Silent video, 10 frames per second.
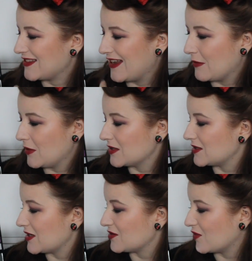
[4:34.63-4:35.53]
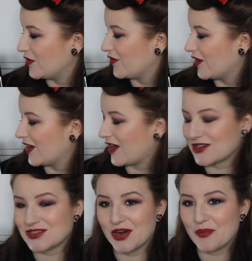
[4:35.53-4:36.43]
it means there's room for an
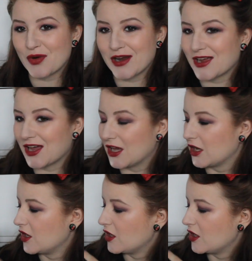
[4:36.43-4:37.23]
extra bright colour.